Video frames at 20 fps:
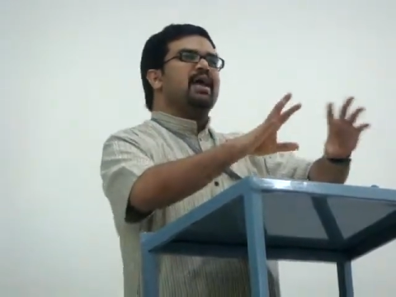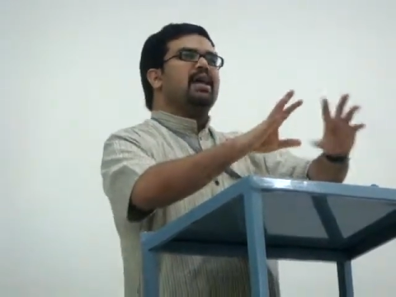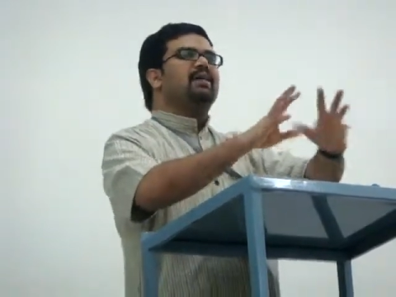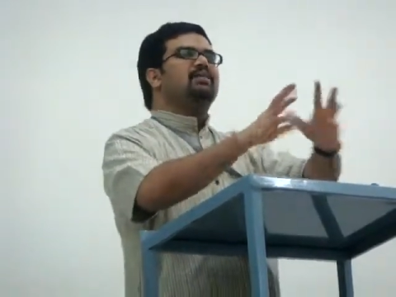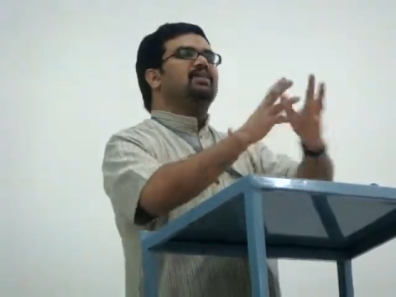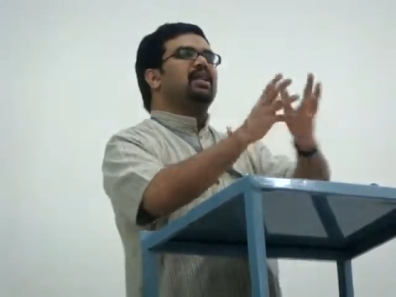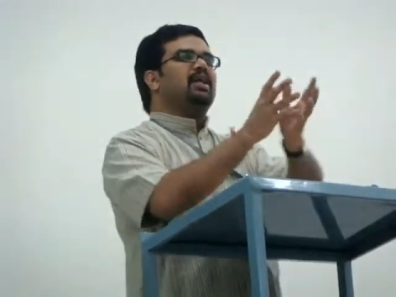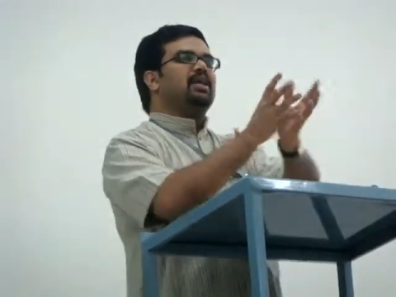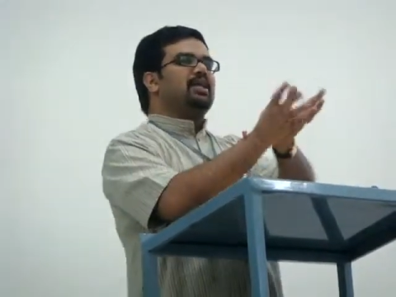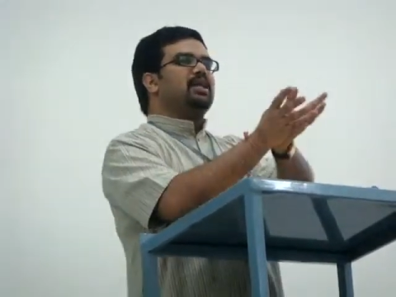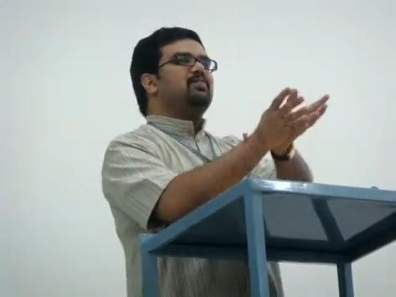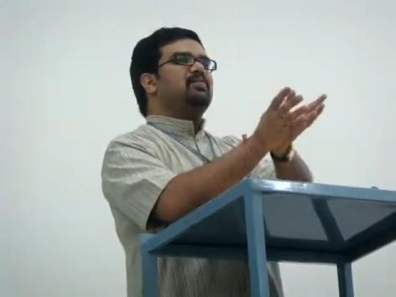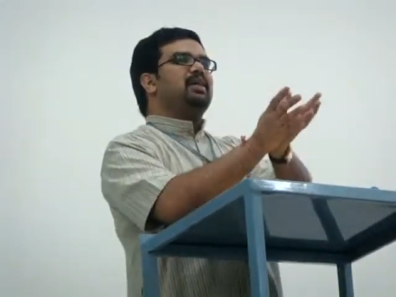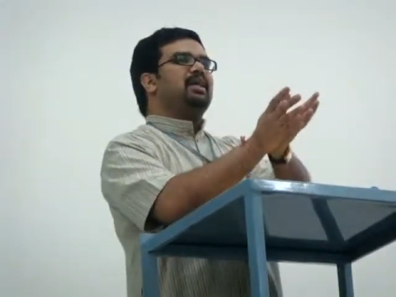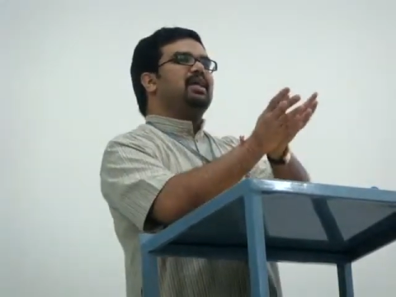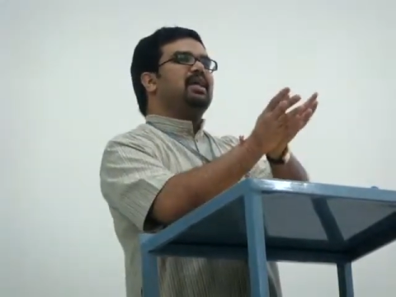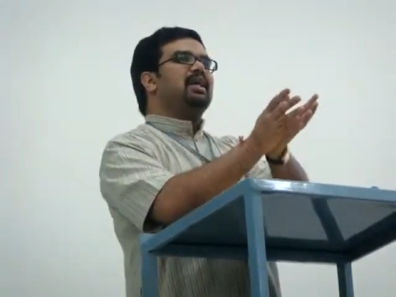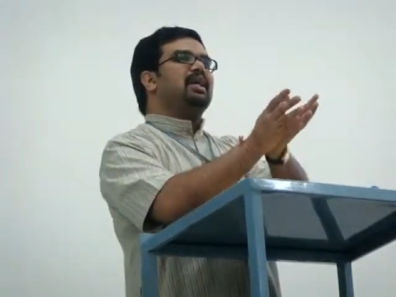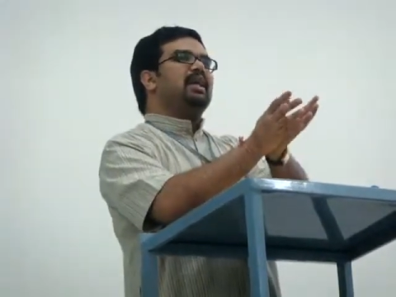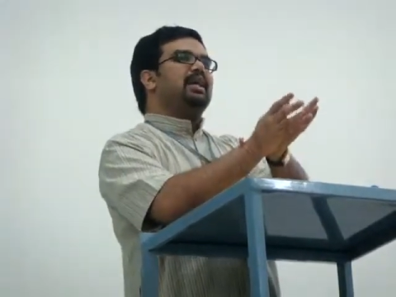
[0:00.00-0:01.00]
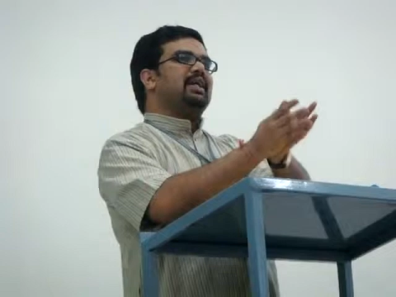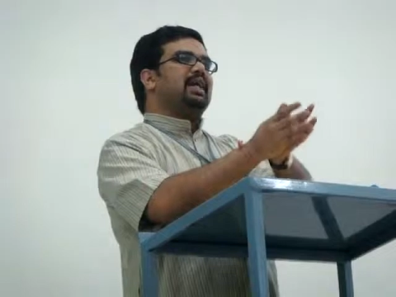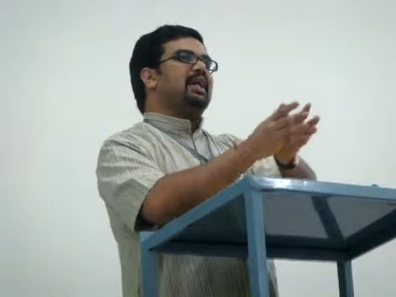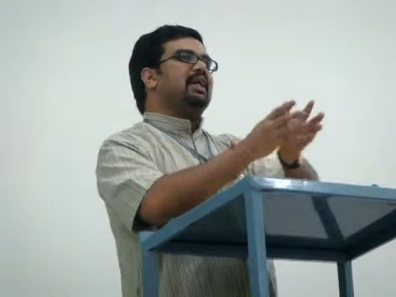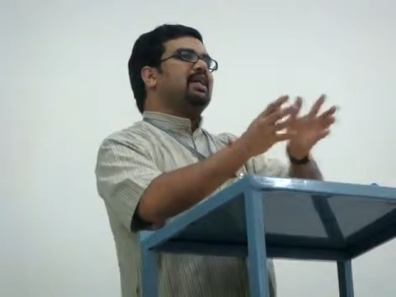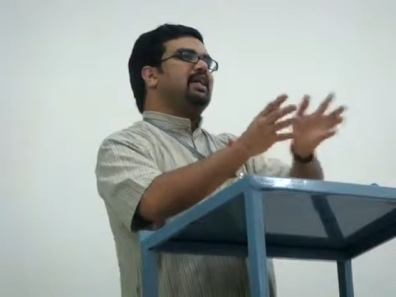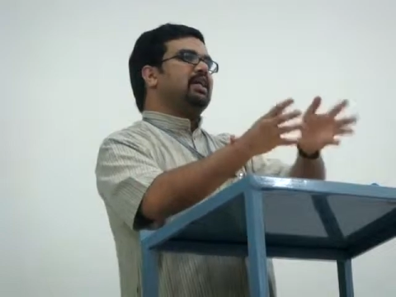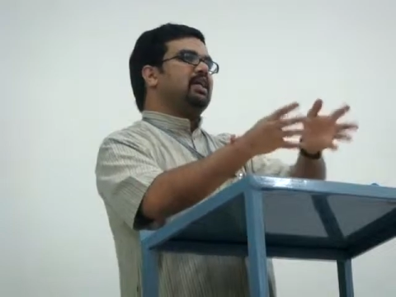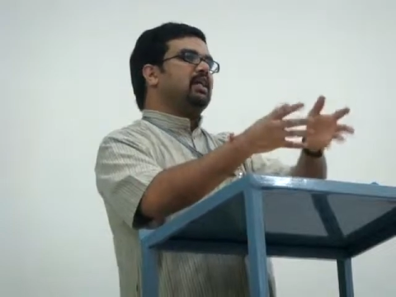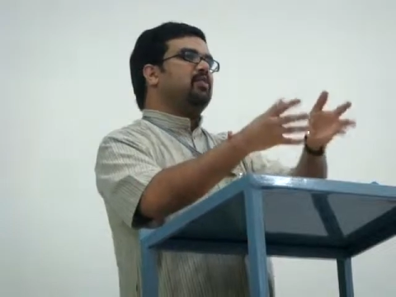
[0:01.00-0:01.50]
it's ultimately a
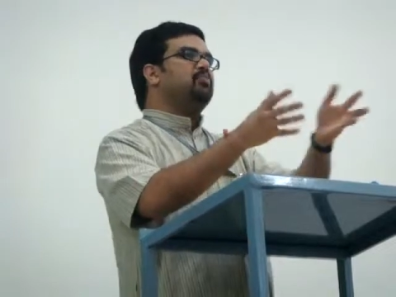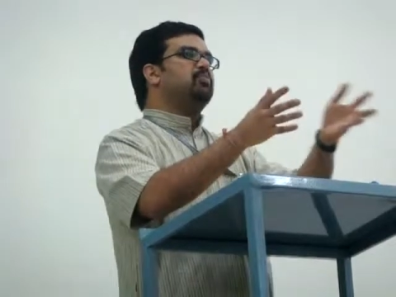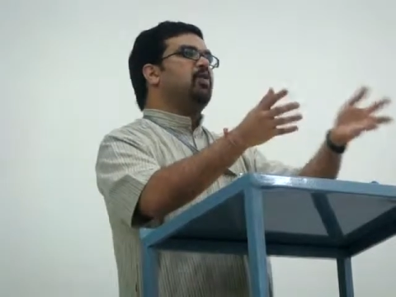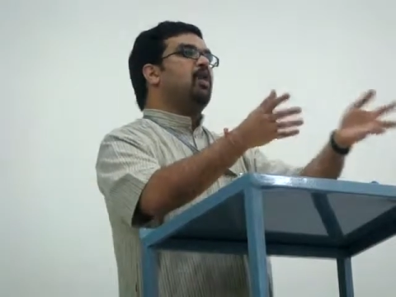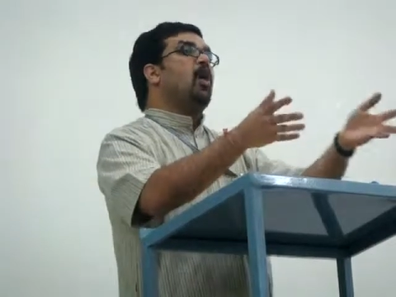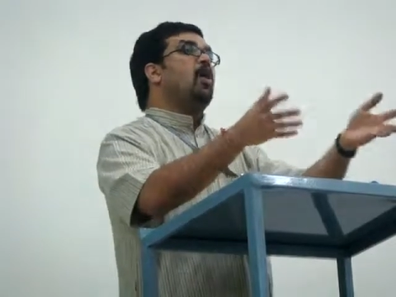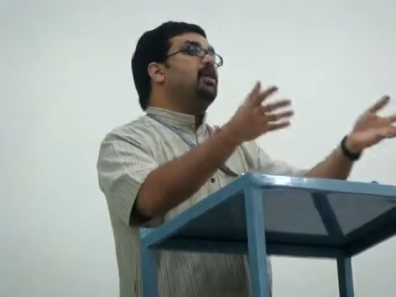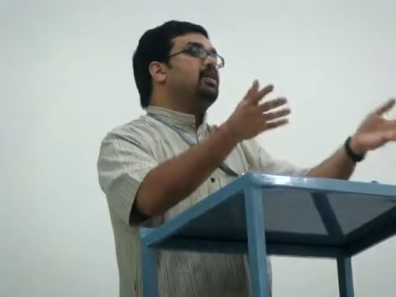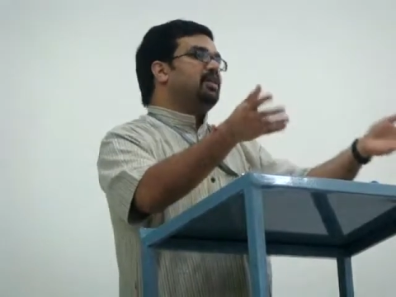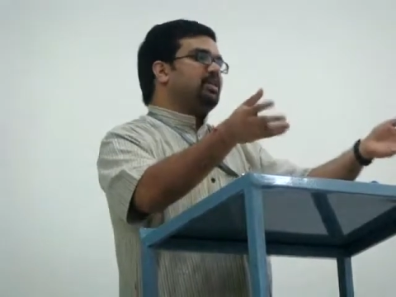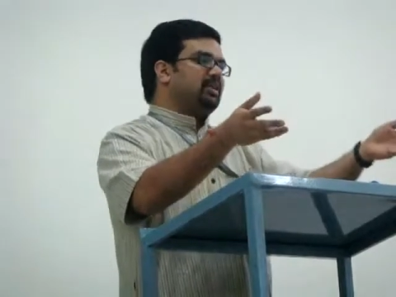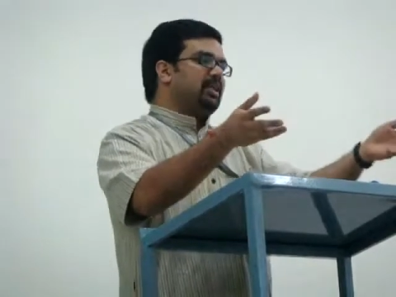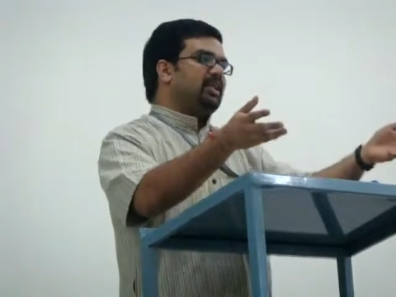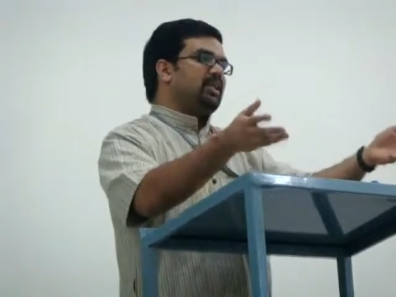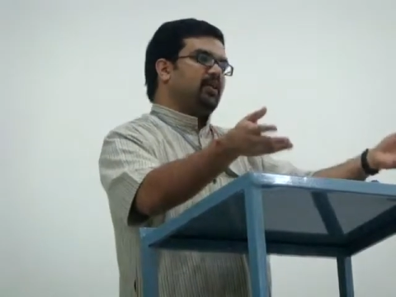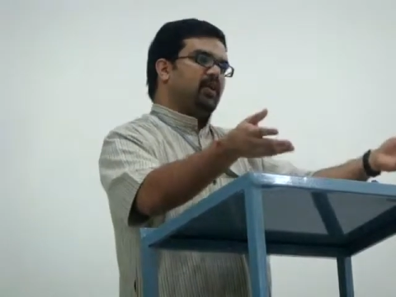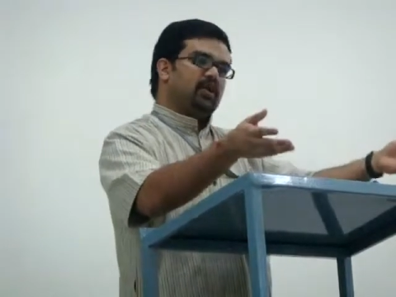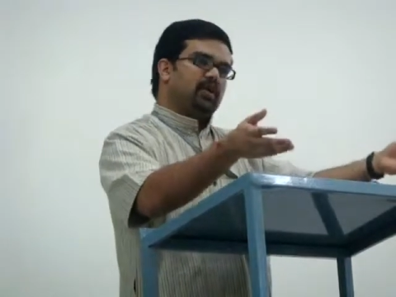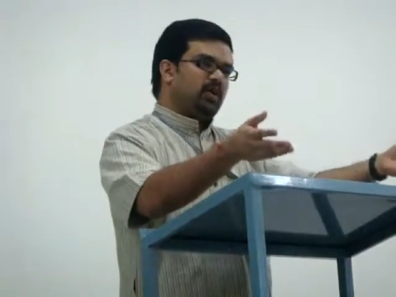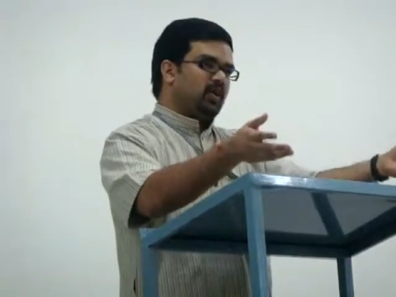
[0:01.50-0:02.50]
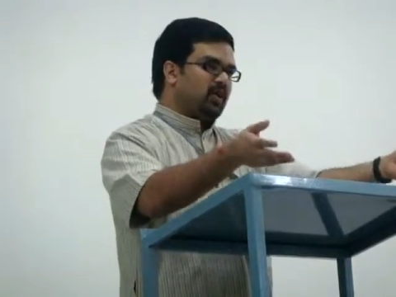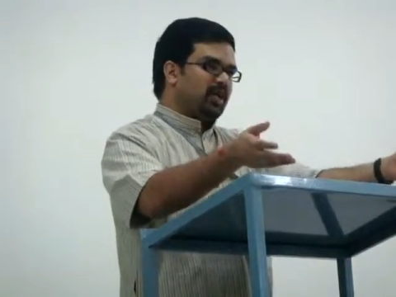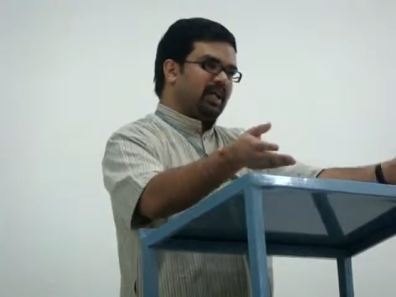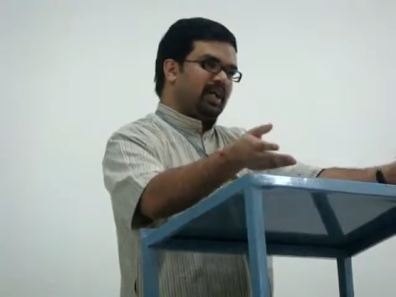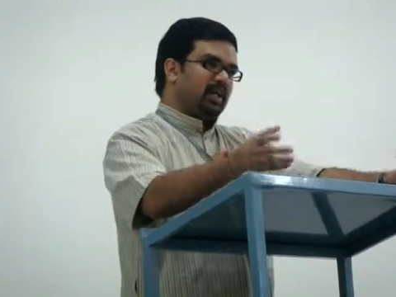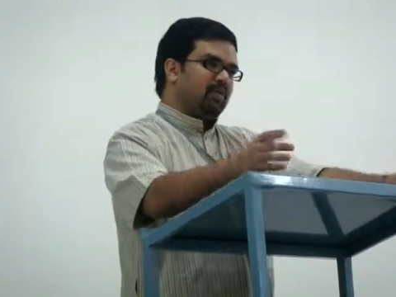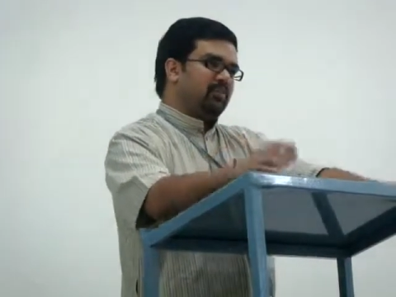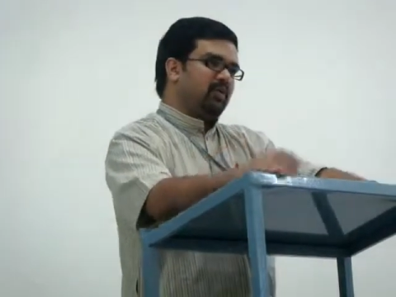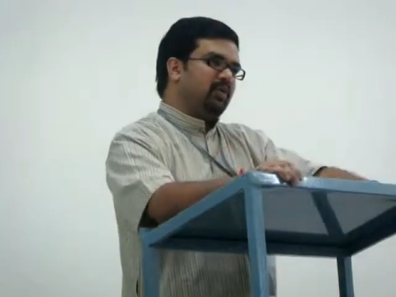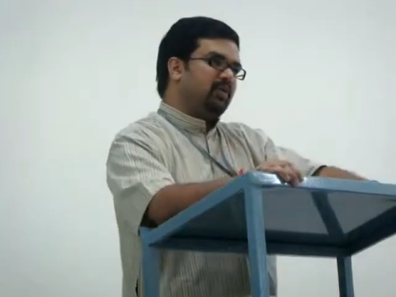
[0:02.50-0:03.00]
technical product that you are
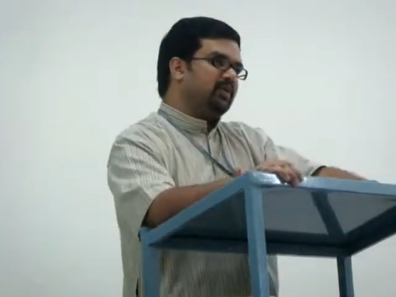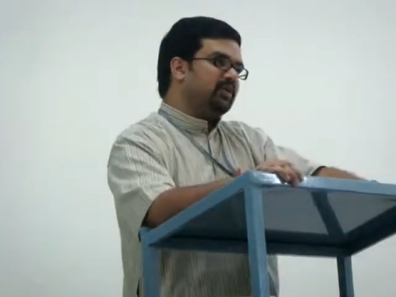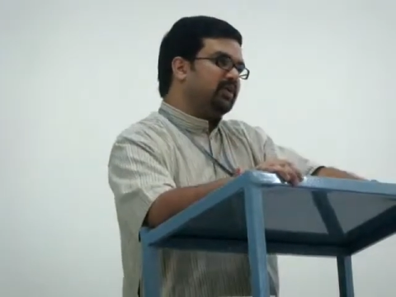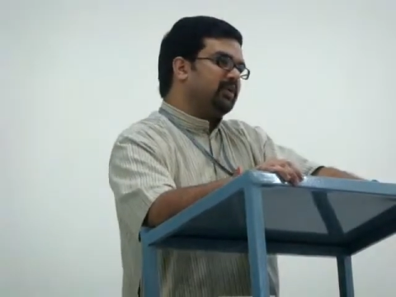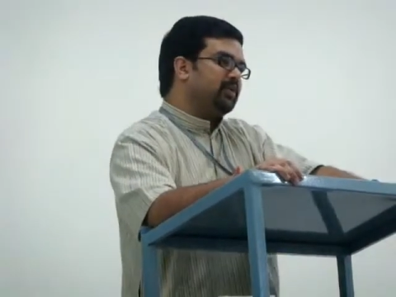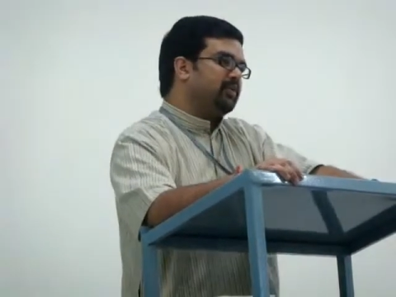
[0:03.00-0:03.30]
talking about.